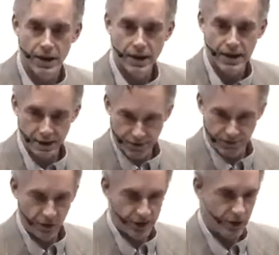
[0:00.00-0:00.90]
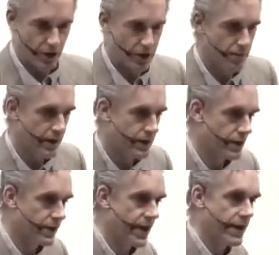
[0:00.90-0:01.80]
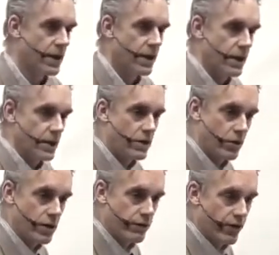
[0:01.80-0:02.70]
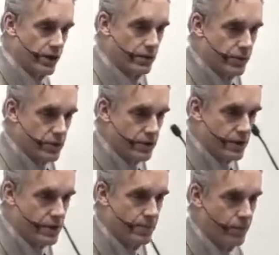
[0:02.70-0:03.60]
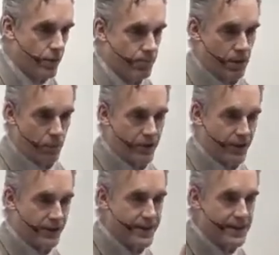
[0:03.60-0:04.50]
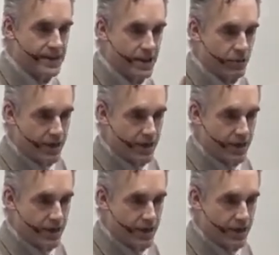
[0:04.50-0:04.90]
and it's fully documented. And then you go confront the person at some point, but with at least 3